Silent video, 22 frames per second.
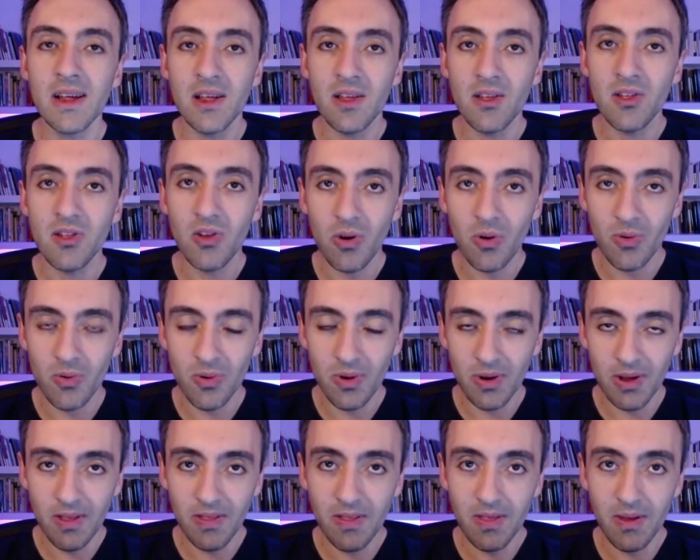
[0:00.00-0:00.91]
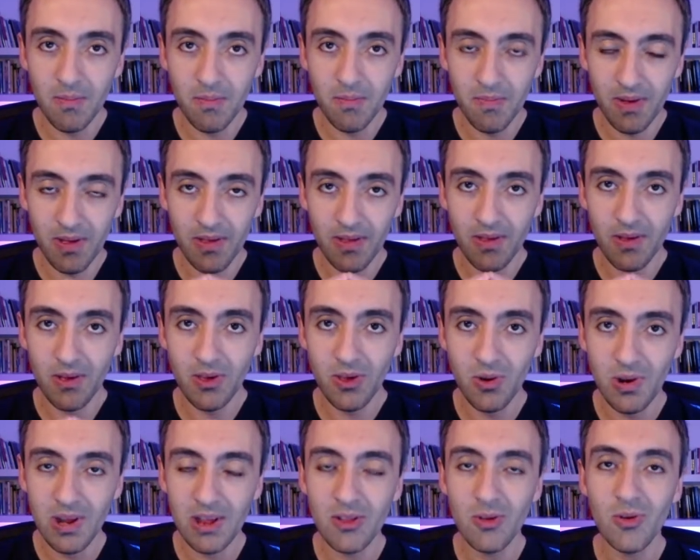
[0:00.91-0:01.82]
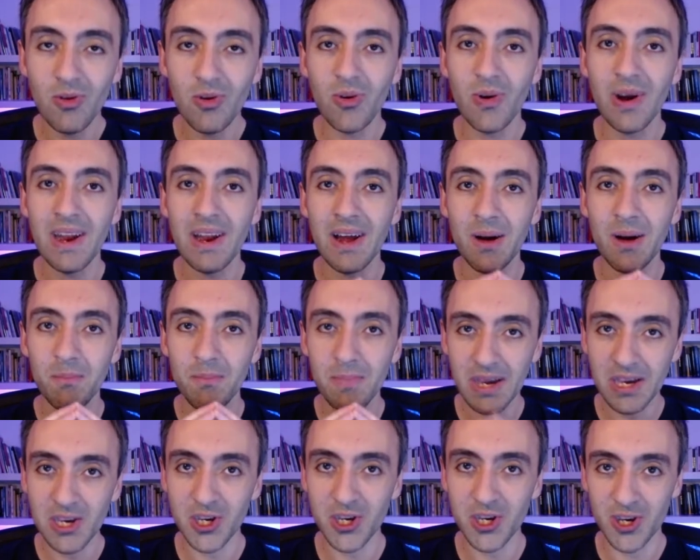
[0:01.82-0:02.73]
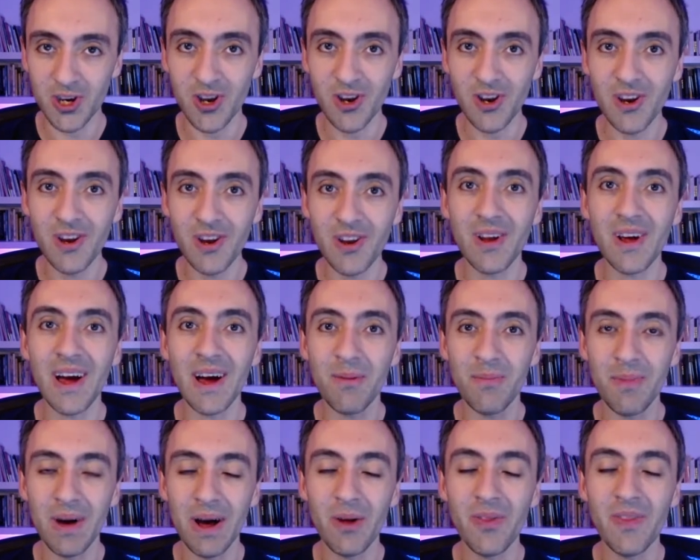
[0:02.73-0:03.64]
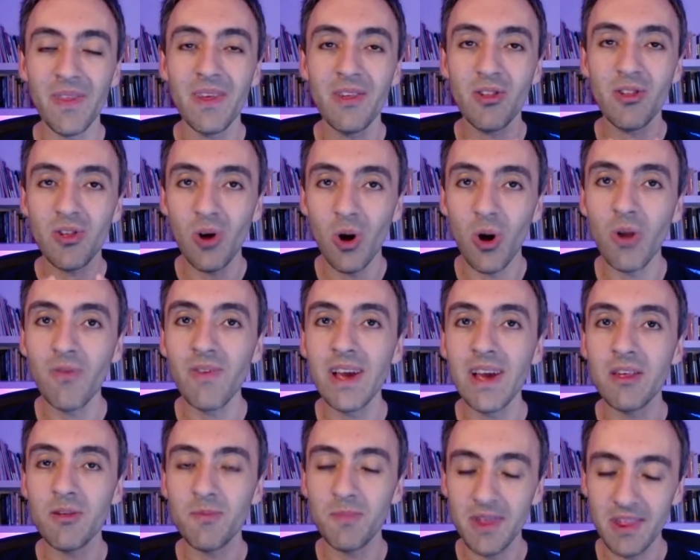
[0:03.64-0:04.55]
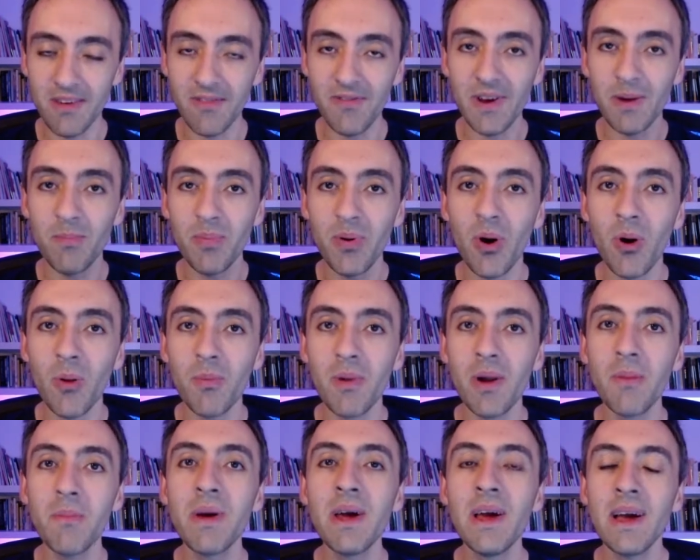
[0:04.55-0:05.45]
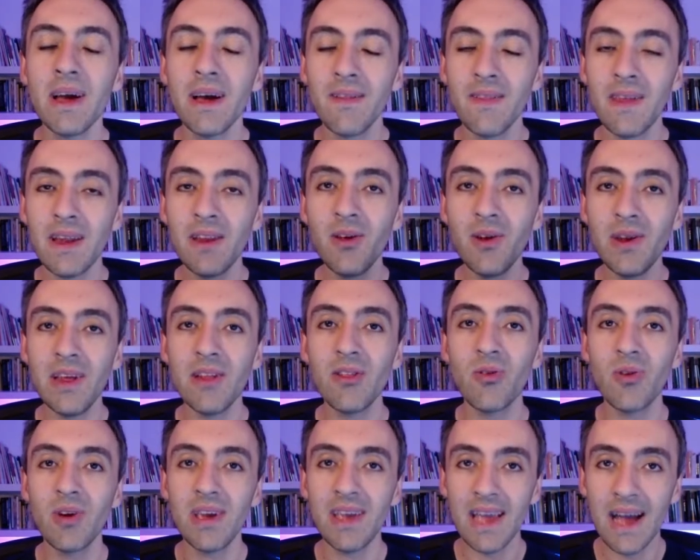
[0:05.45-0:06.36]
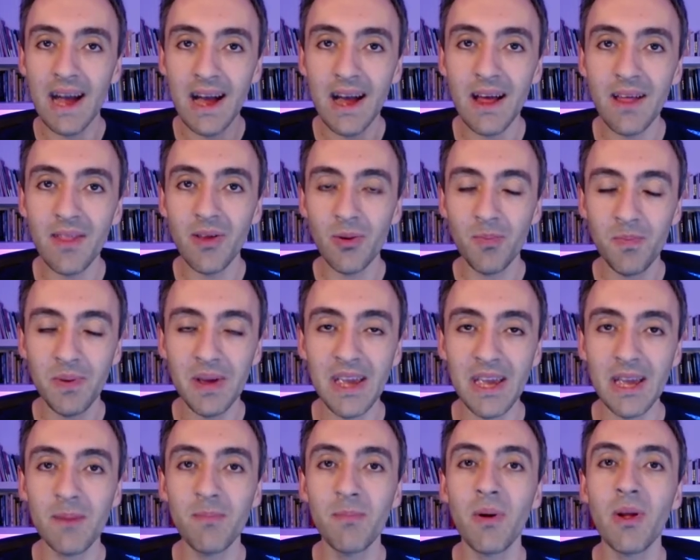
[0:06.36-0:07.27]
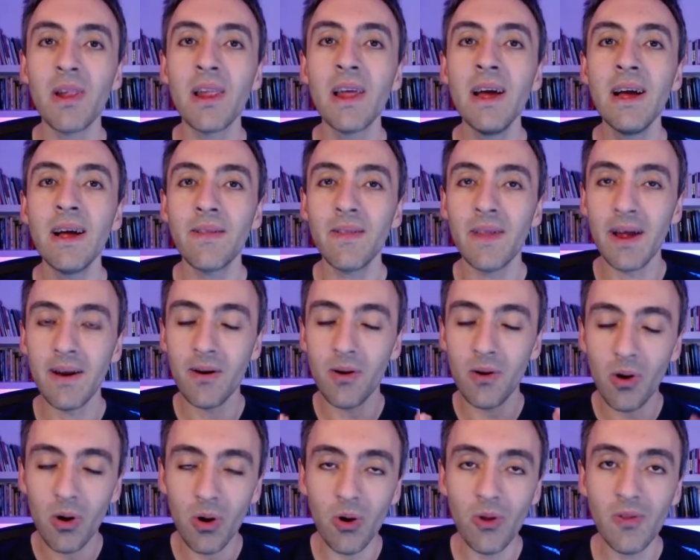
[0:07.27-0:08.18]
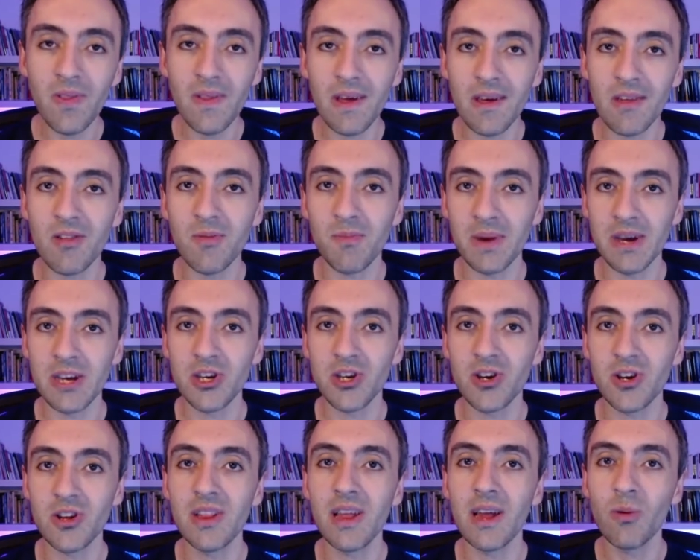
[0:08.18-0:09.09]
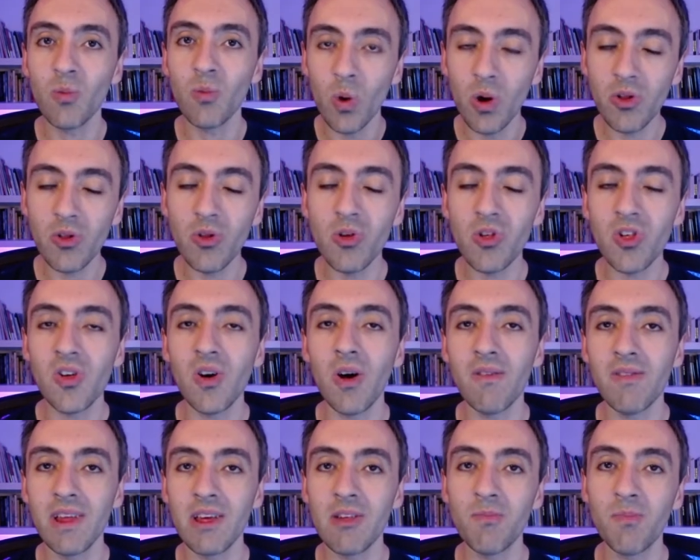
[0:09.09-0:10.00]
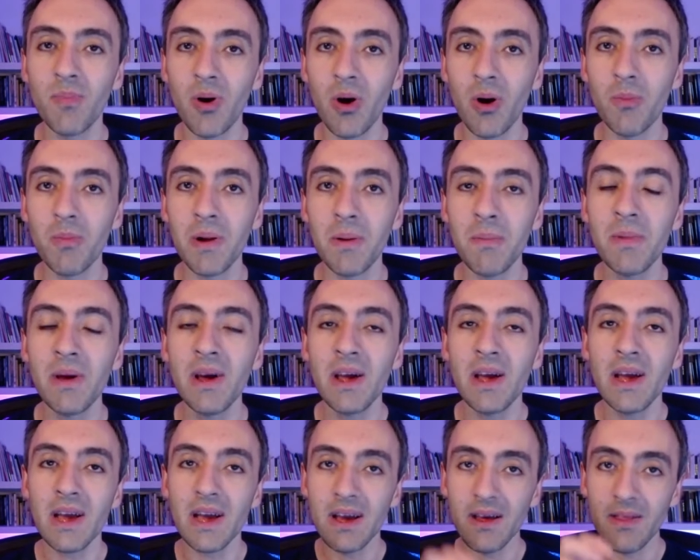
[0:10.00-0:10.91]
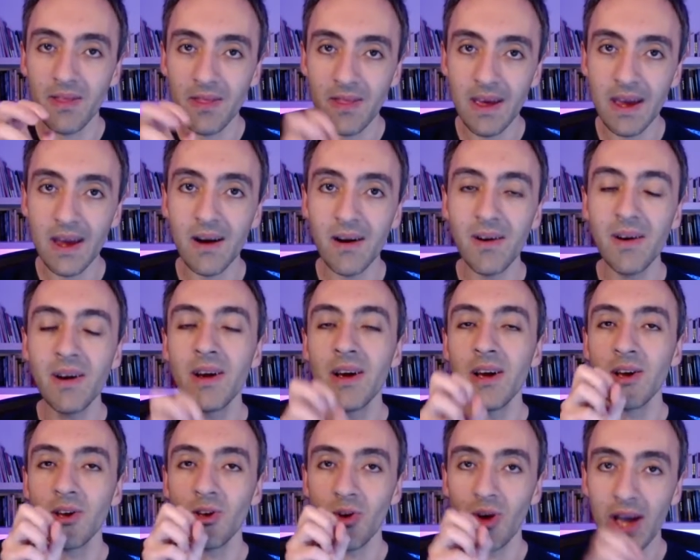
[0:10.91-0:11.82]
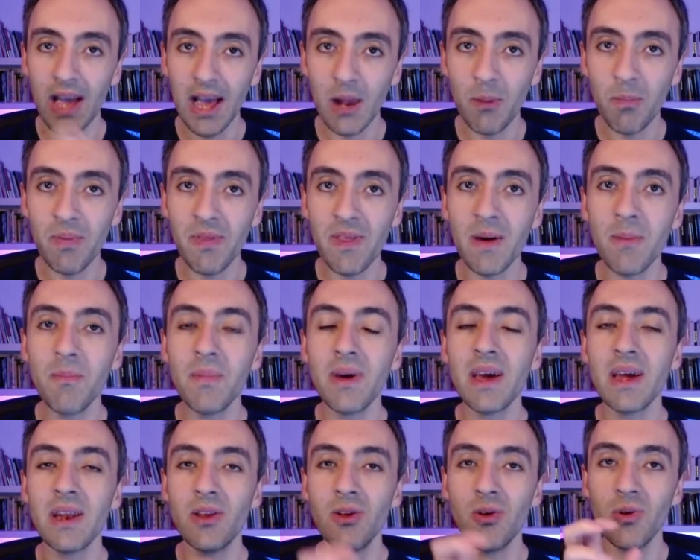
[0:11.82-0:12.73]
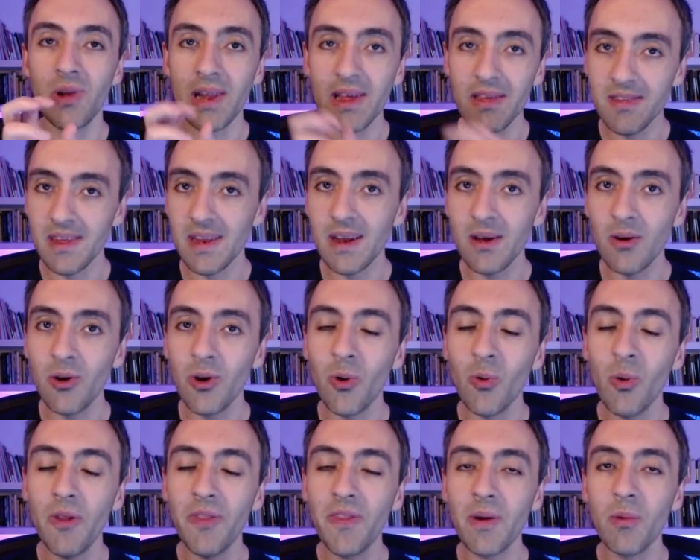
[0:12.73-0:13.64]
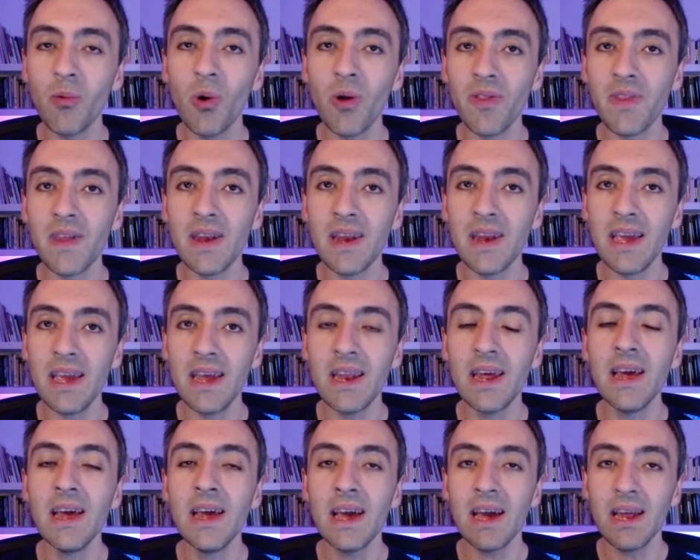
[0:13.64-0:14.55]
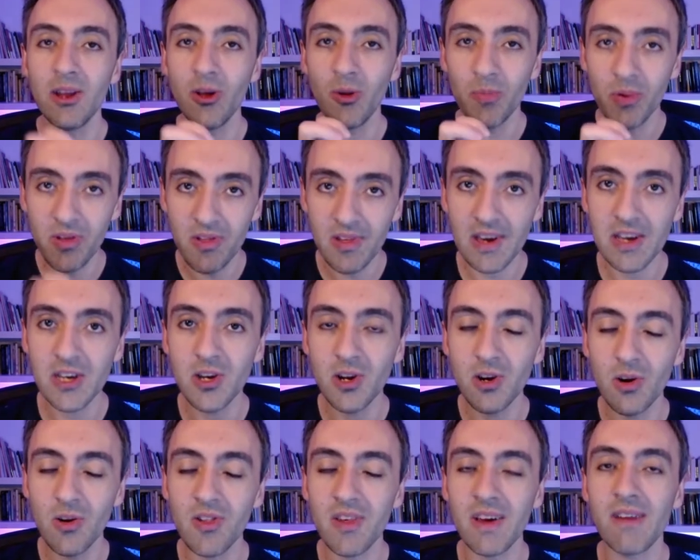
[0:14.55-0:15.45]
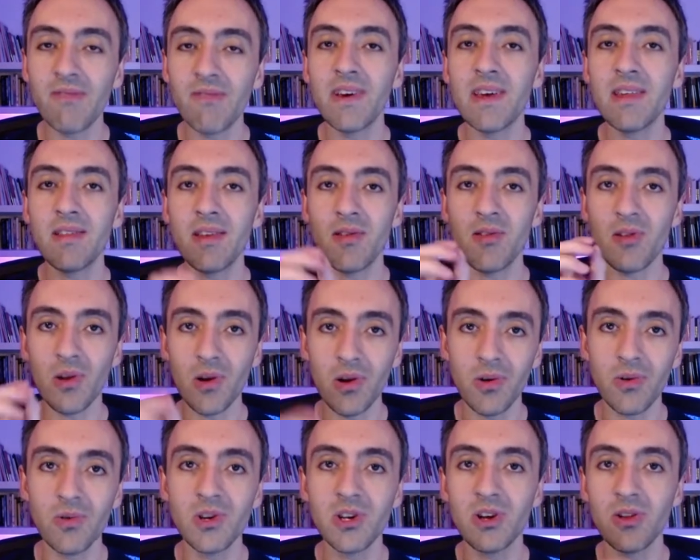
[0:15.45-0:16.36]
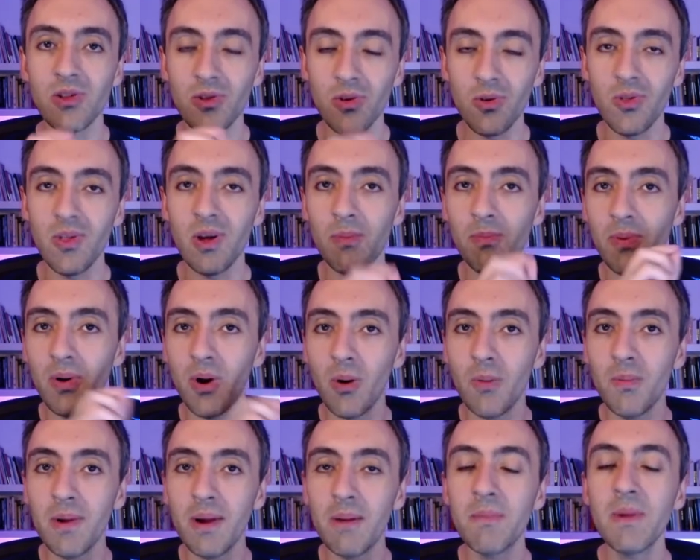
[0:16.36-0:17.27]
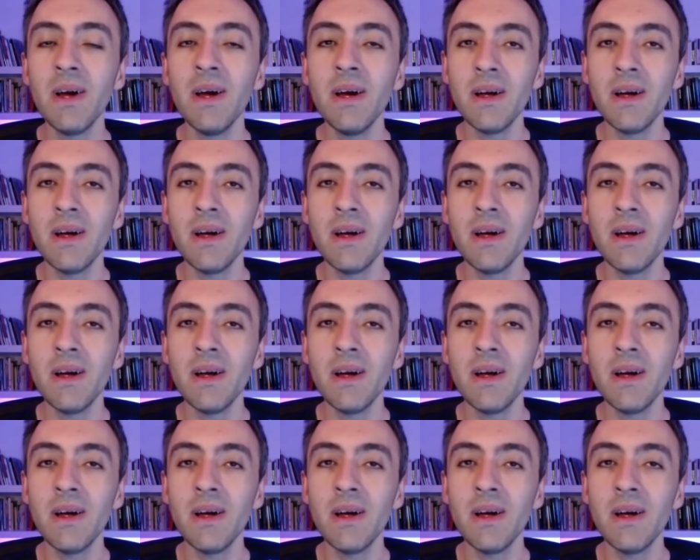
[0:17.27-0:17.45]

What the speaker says: So you need to create a mission about solving a specific problem, and then you need to gather people that are on this mission, that want to solve this problem, and there you help them, and you listen in on what they want and need, and you position yourself as the solution to their problem.